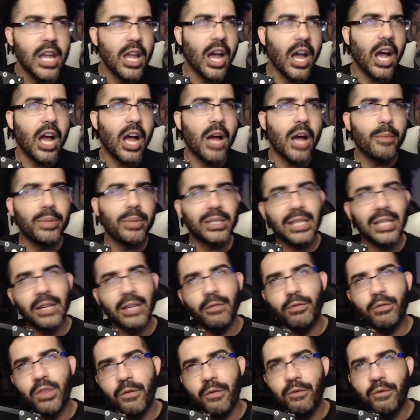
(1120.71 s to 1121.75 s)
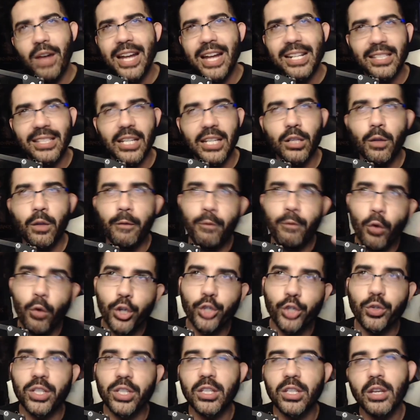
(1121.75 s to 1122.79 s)
But the fight inside the
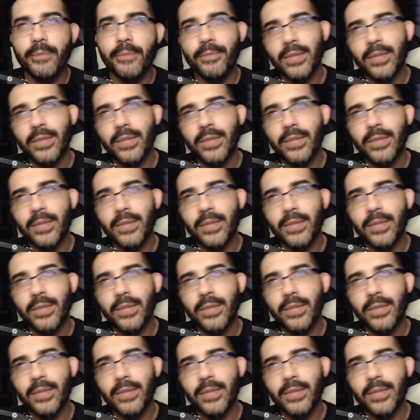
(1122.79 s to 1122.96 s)
fortress,